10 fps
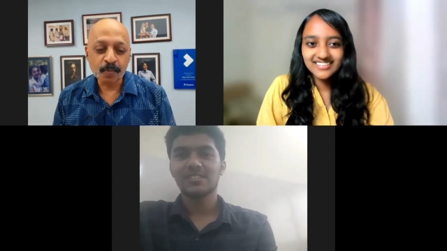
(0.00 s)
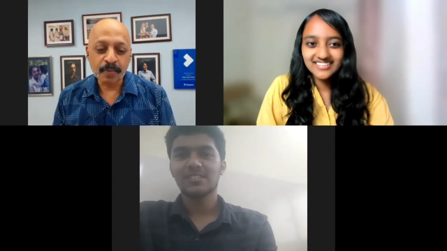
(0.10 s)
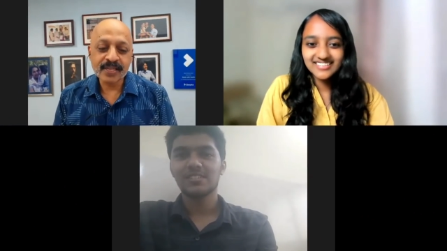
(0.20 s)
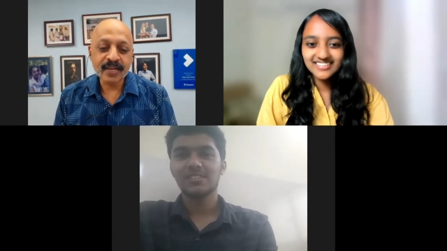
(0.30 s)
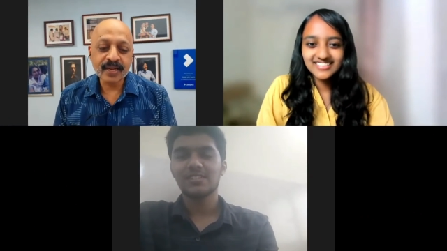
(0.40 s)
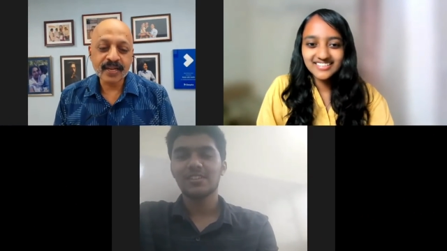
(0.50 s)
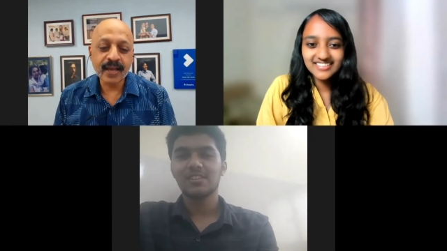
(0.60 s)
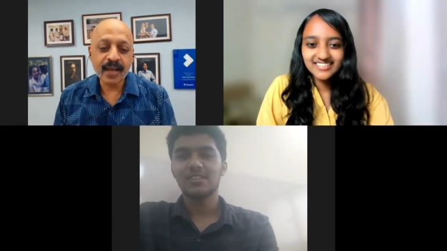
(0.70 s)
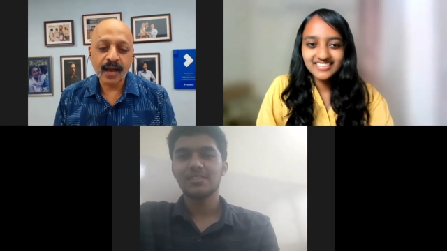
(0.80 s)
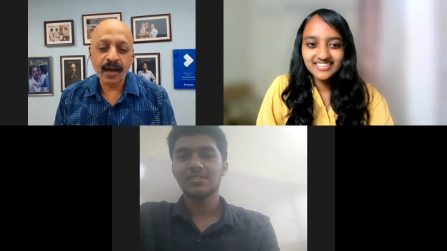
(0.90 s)
Speaker 1: basically,
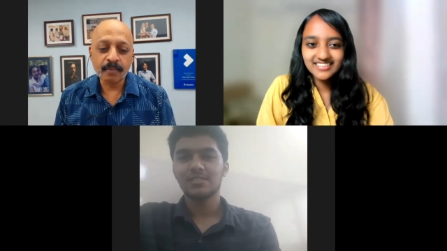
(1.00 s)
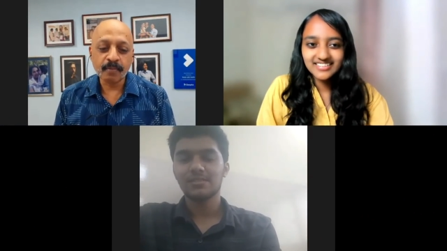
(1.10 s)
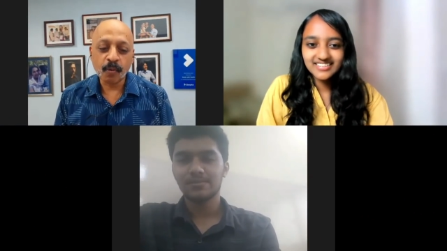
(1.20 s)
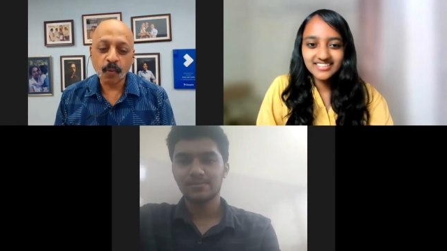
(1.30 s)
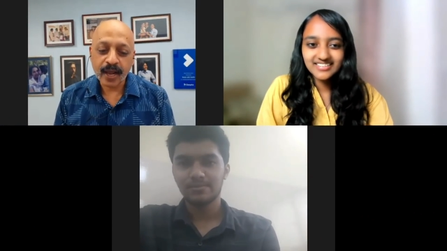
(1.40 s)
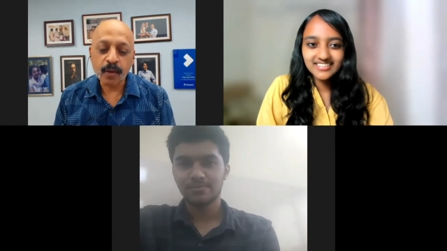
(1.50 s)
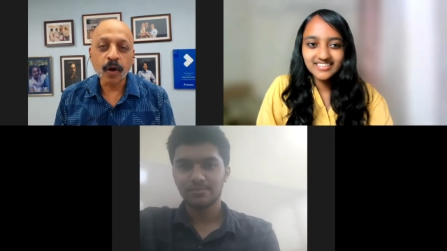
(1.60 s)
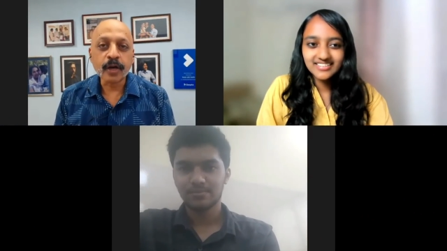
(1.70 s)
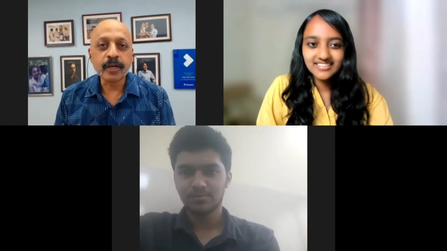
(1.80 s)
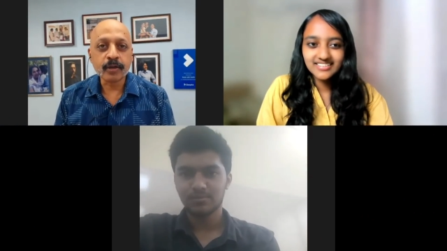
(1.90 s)
uh, what I
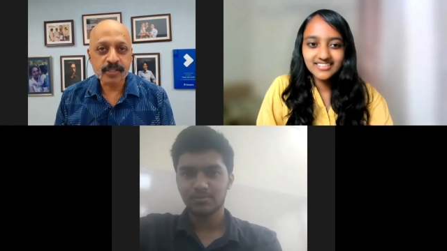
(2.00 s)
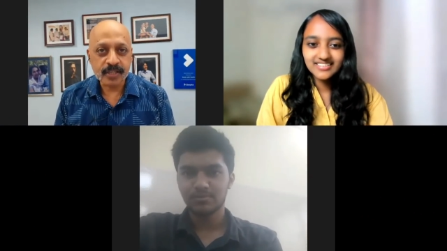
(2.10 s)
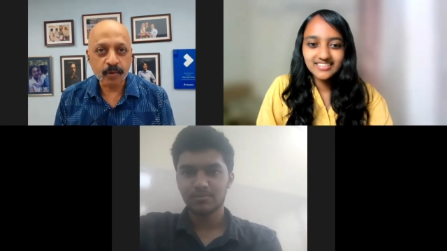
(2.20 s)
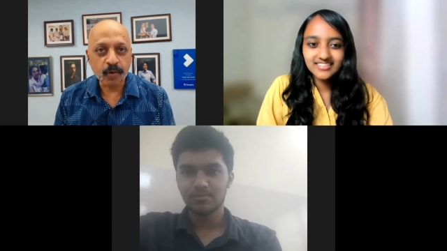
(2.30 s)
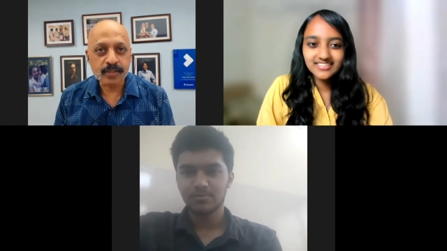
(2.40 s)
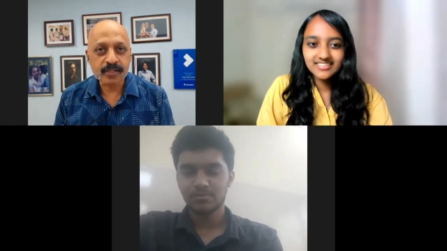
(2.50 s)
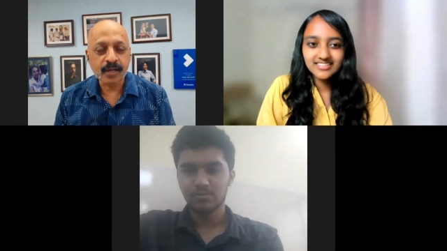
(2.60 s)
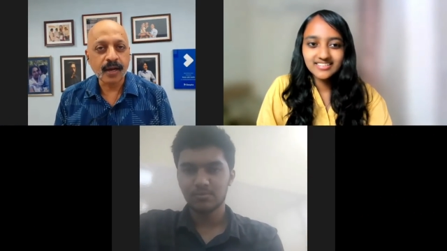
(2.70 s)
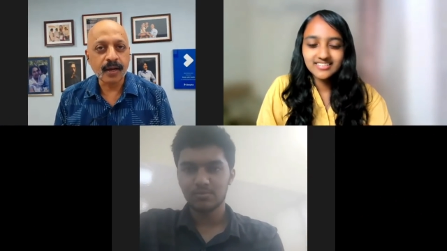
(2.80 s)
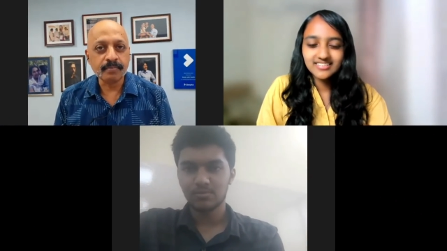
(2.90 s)
wanted to say was,
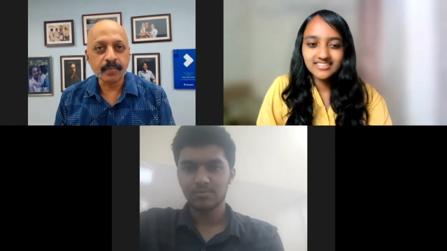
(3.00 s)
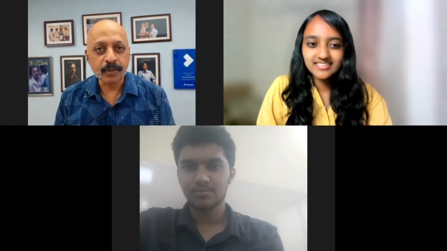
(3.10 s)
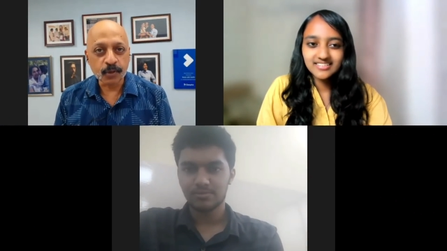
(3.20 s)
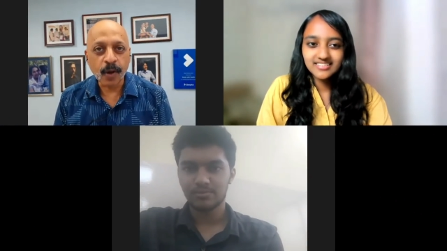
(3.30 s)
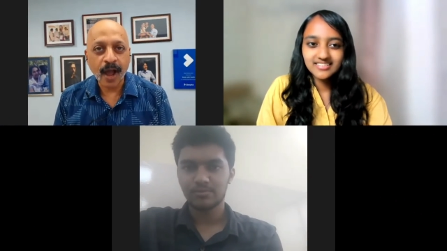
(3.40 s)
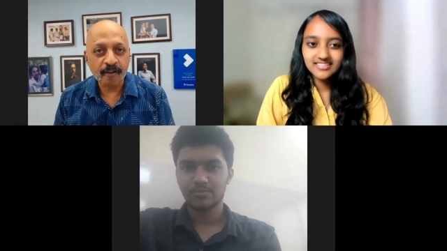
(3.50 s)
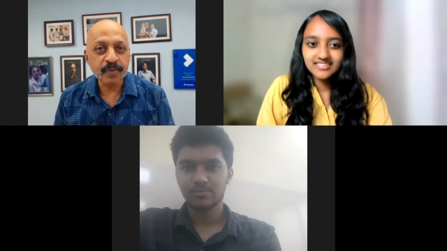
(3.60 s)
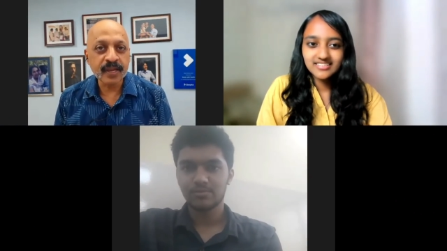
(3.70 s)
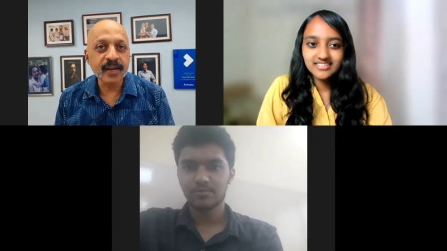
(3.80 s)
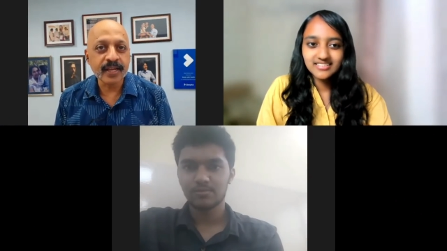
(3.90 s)
uh, you have
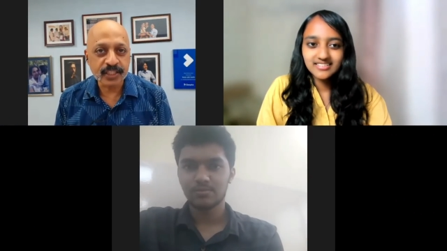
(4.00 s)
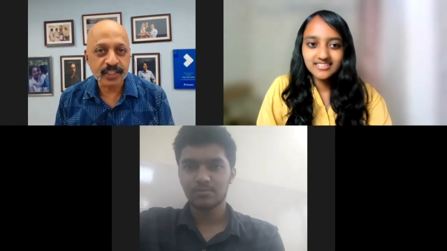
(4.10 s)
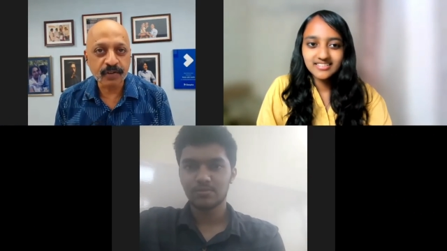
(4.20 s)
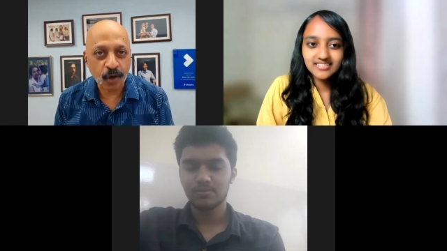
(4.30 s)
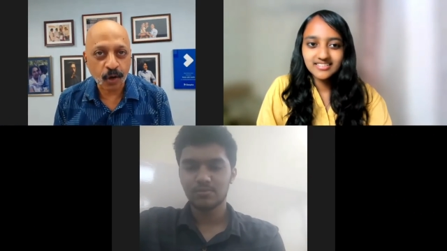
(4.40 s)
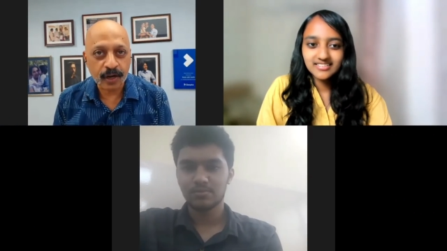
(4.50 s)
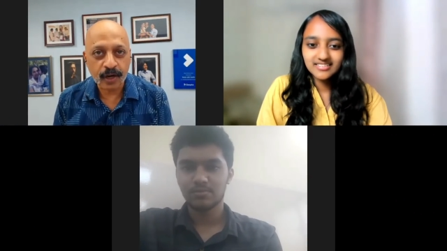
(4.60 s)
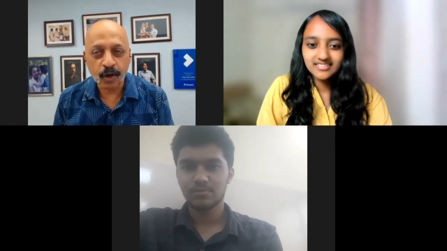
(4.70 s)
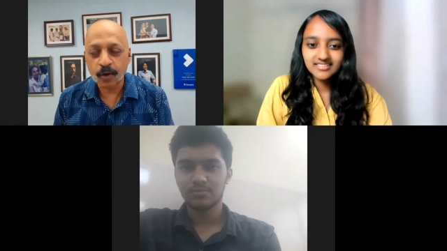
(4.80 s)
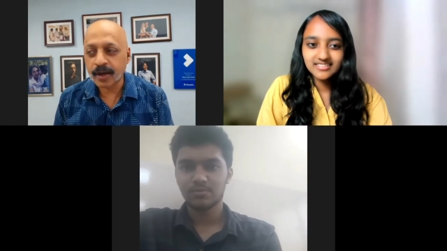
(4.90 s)
been an achiever all
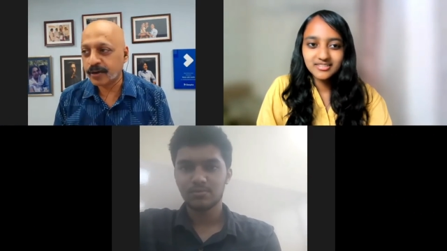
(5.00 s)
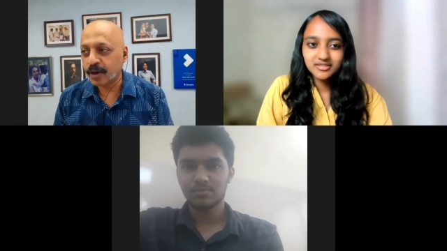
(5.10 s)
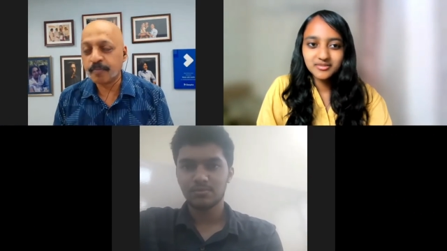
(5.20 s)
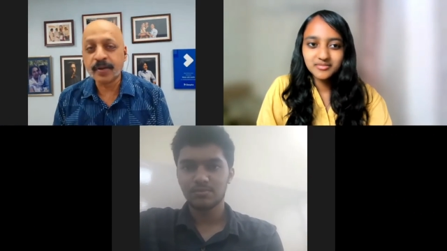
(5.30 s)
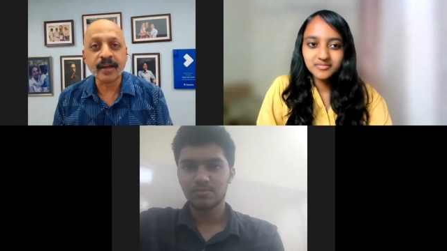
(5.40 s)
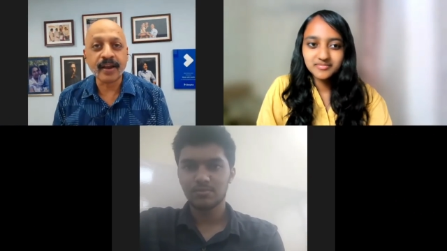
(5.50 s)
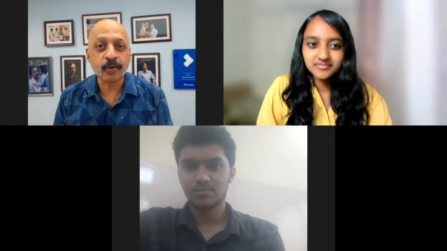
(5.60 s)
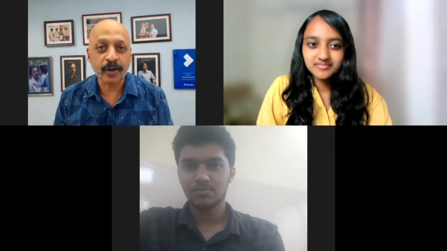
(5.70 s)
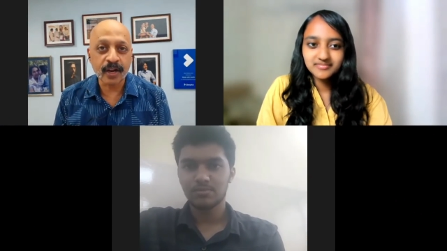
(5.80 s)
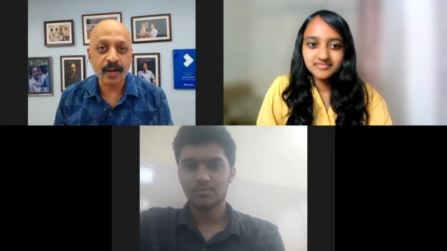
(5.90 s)
along, and you have been a great
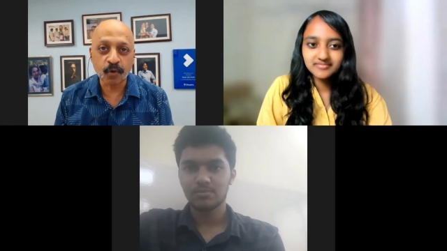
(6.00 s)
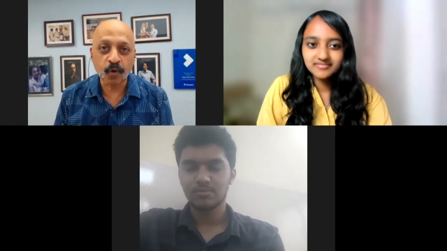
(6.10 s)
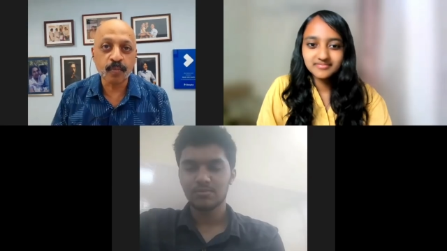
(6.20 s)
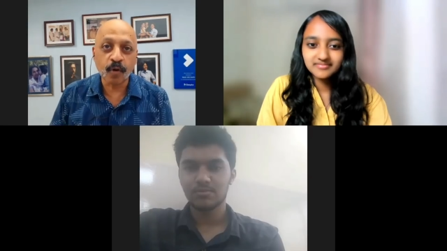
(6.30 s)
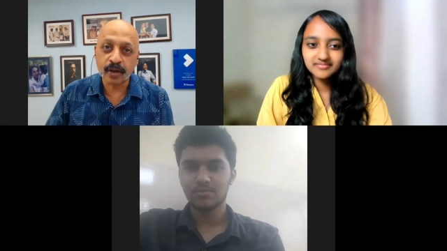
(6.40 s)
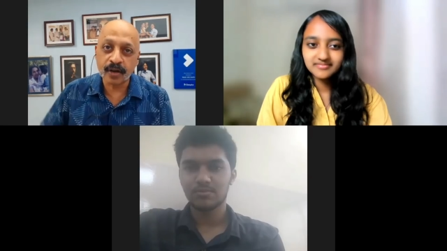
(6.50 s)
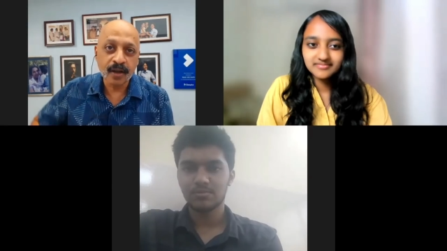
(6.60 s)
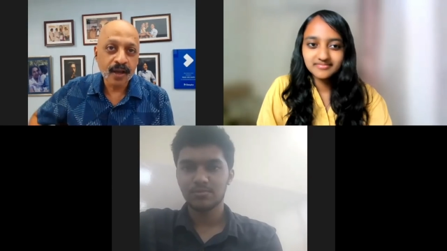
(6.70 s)
role model,